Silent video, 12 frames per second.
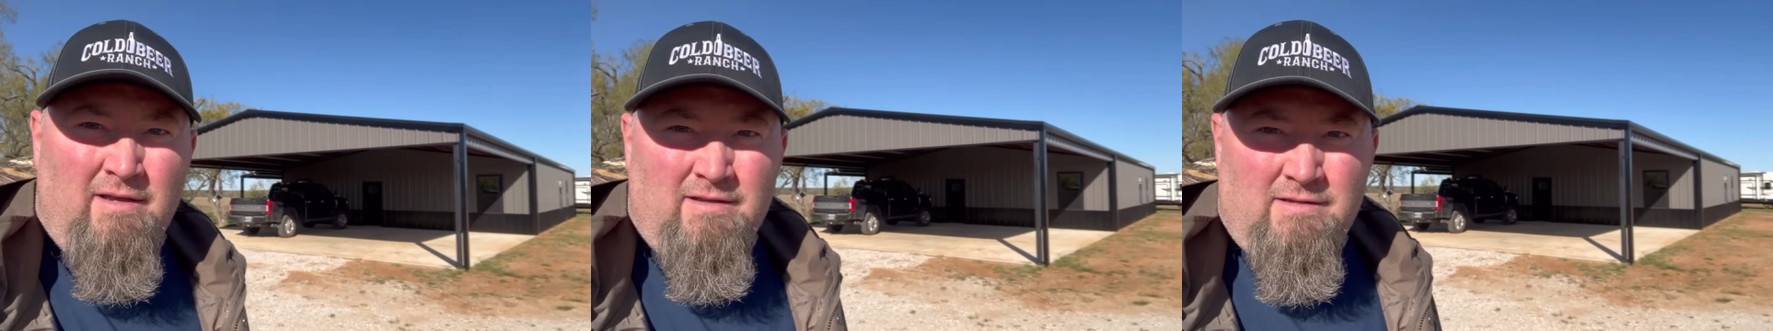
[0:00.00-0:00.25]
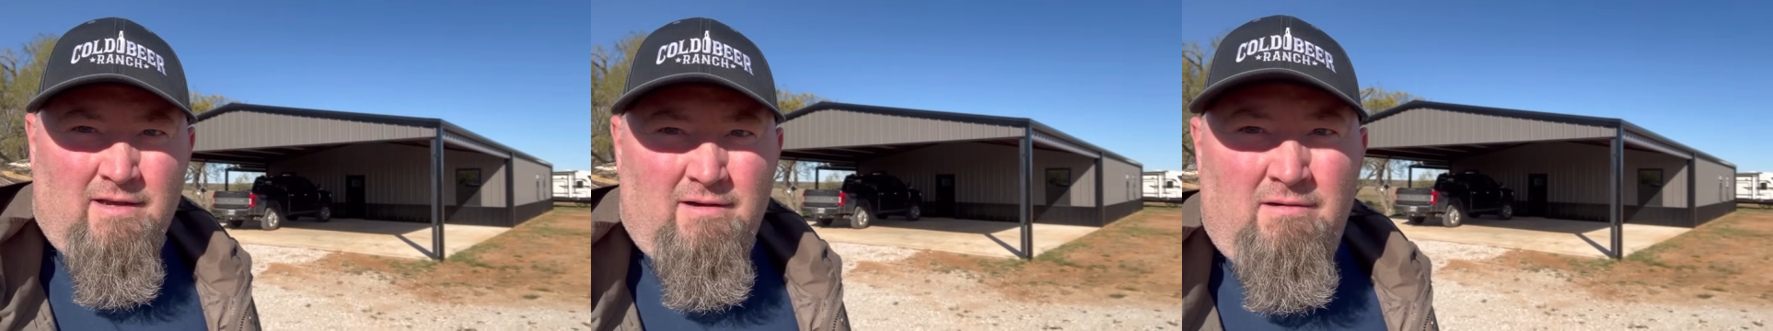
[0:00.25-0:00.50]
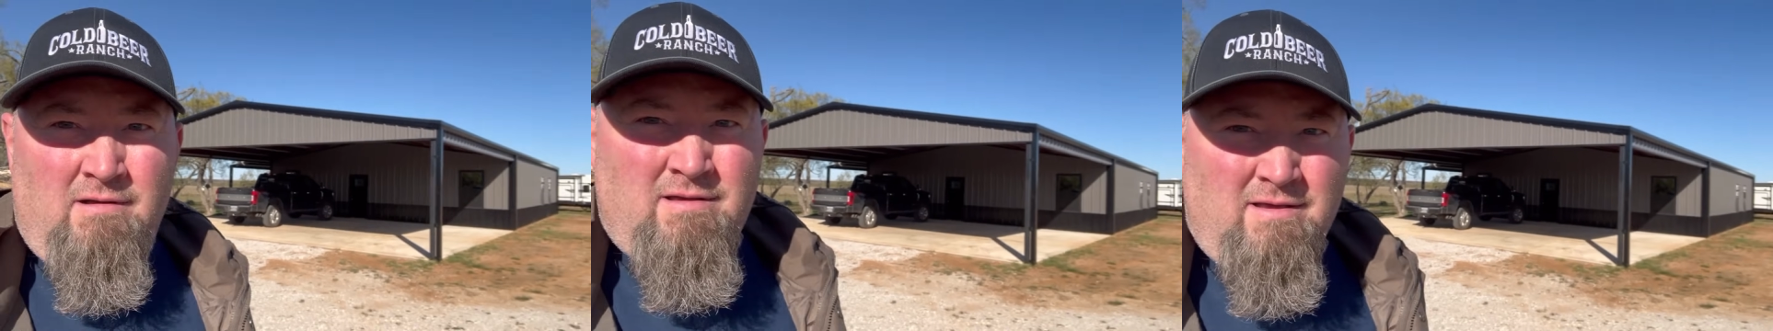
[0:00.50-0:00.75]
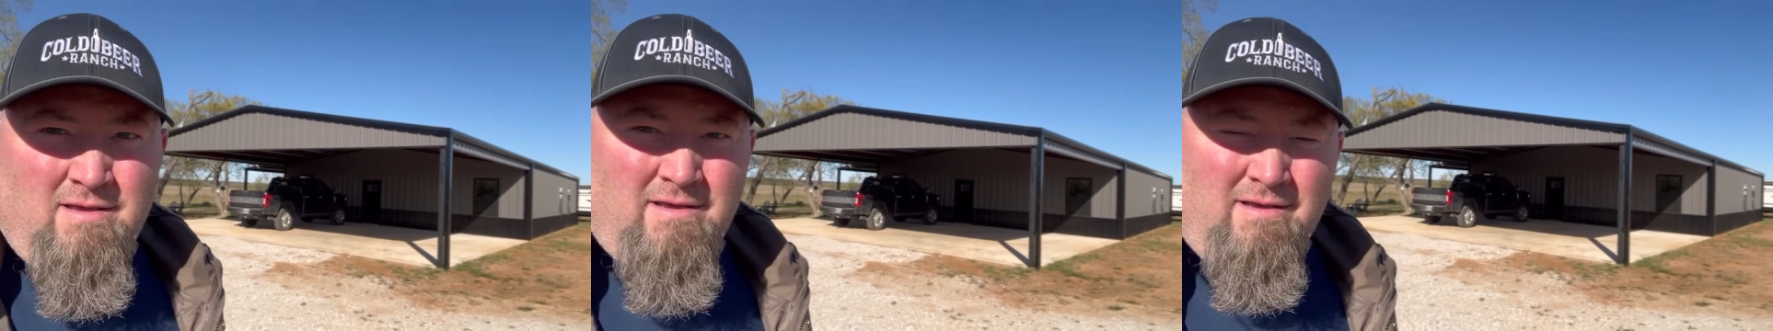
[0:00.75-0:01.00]
So
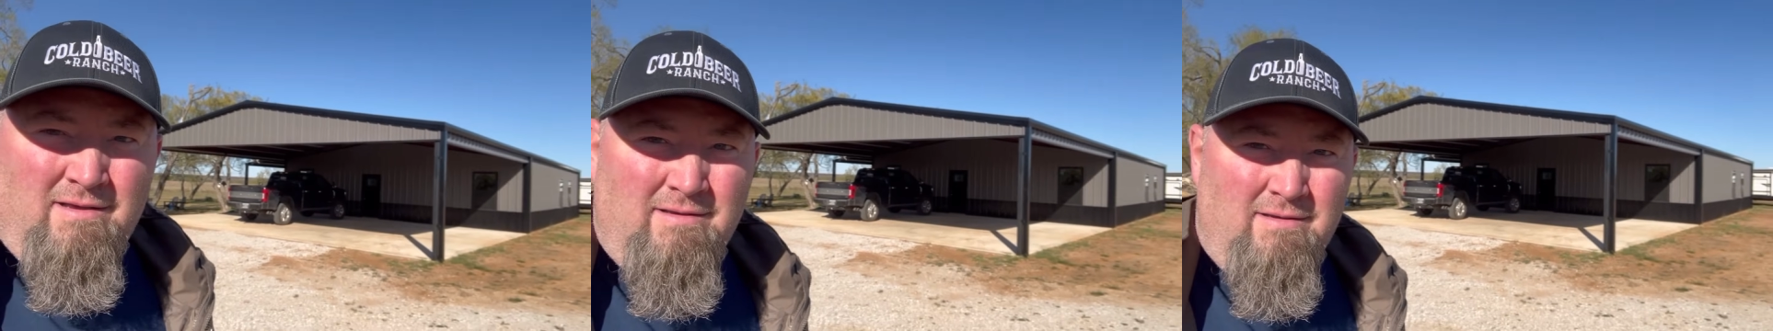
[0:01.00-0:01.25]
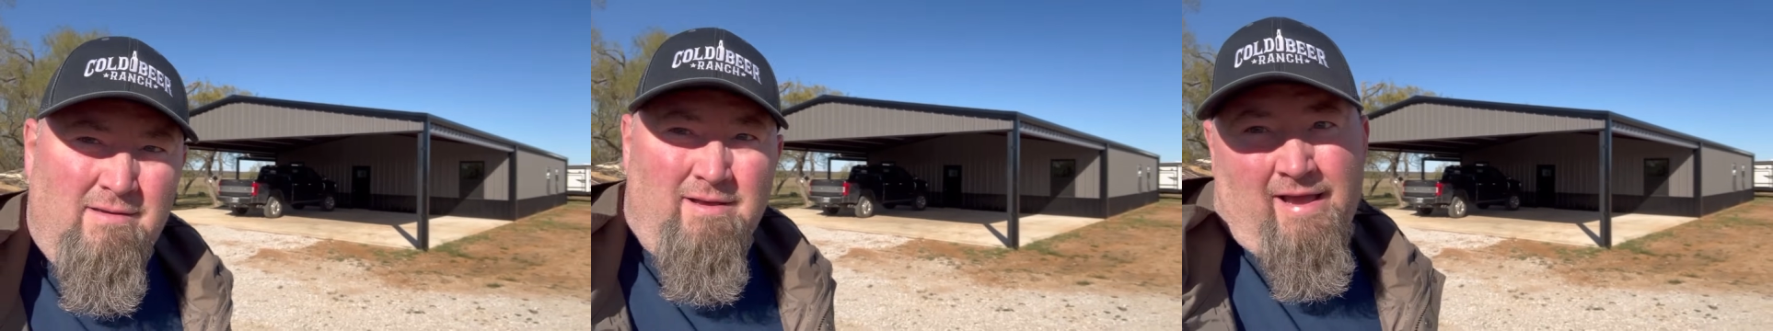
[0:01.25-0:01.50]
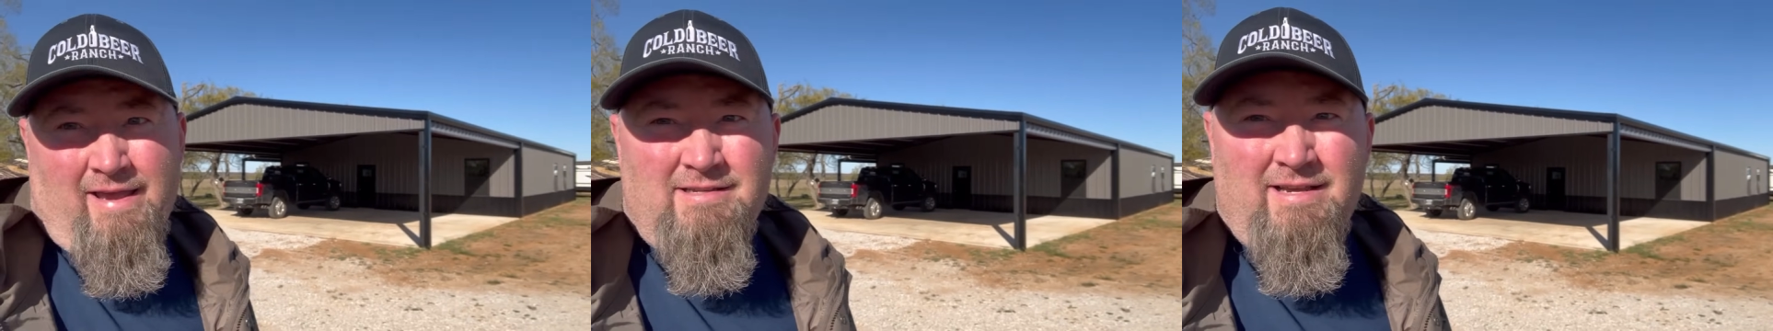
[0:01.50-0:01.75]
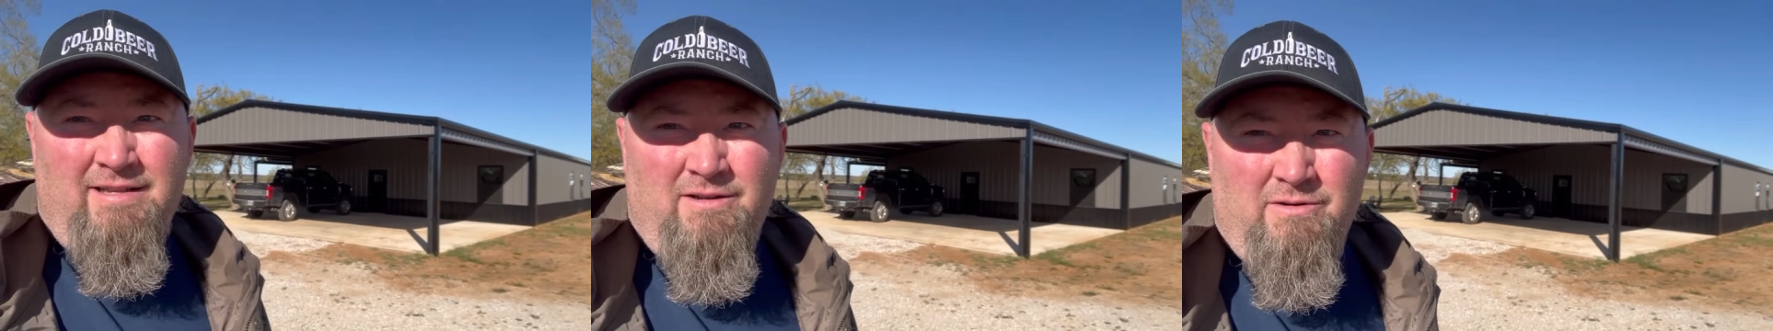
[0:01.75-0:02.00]
I guess
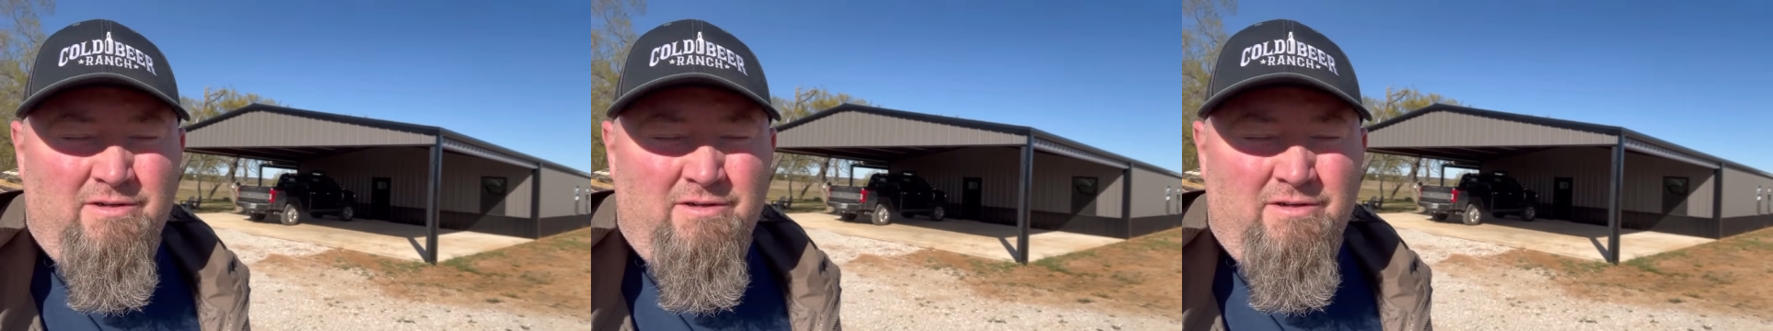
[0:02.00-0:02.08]
I can do a